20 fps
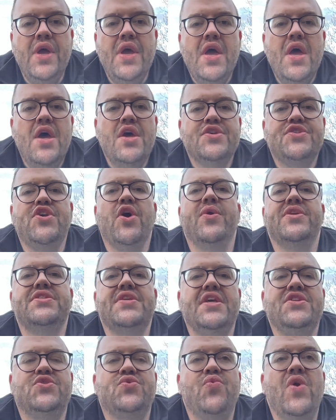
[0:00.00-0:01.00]
So
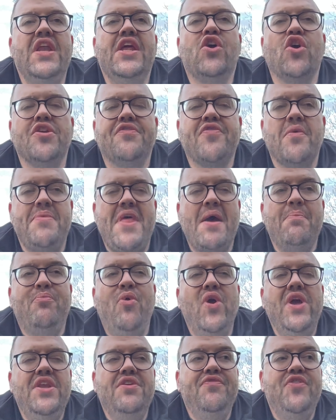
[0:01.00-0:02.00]
it's really good from that
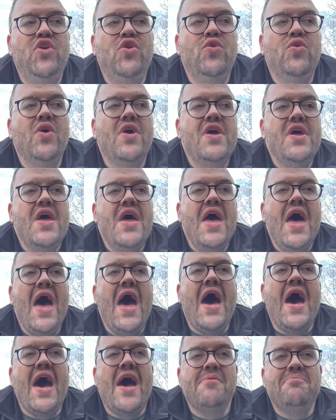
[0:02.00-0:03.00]
point of view.
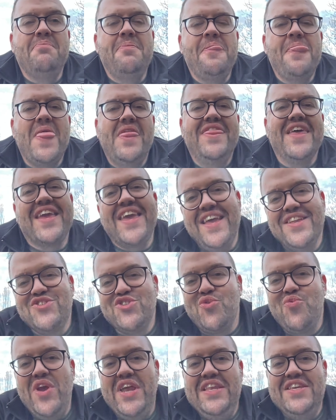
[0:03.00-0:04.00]
The kids are
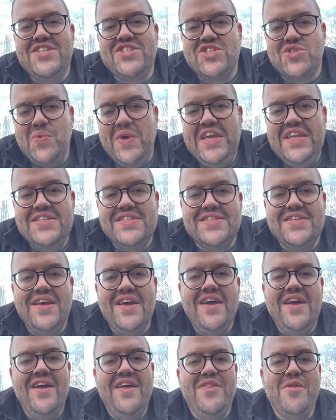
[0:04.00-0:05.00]
really sweet.
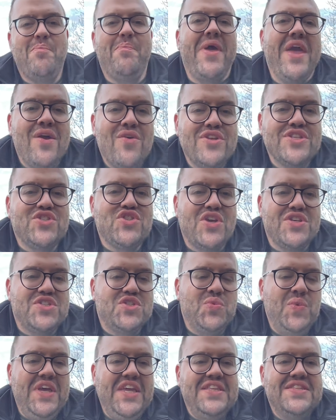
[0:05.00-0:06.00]
The parents are
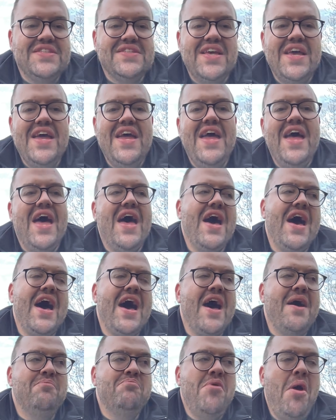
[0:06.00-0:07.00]
sweet.
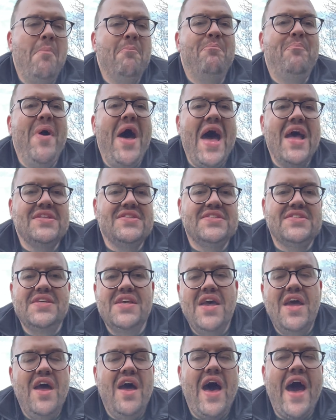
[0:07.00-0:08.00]
But
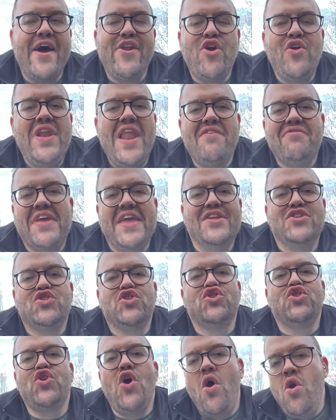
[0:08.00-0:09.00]
I don't love kids
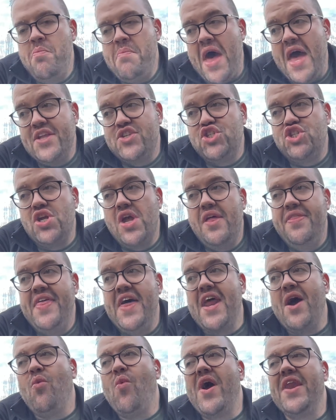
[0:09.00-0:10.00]
so much that I
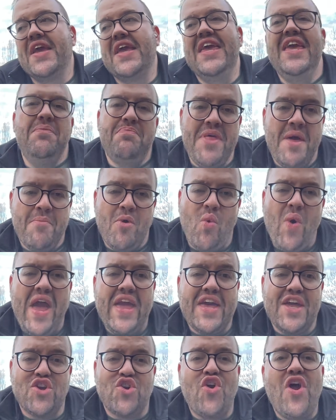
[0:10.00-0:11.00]
want to keep them awake
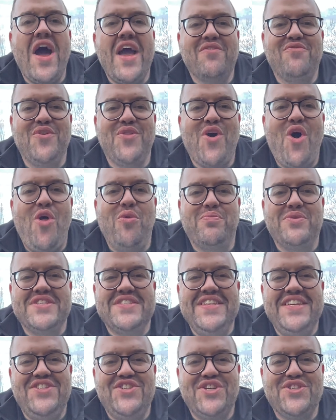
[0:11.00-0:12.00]
and crying for the whole
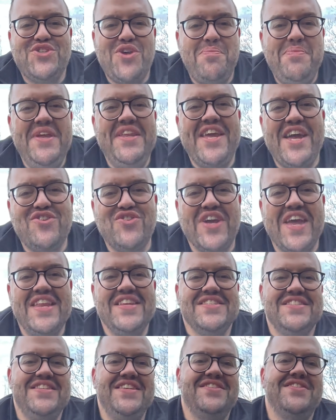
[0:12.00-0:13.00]
procedure. So pediatric
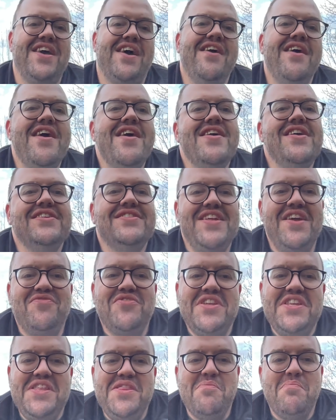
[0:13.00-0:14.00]
anesthesia is
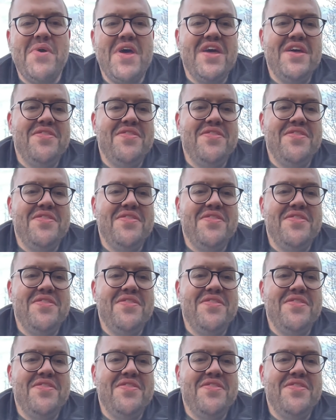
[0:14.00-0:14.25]
definitely the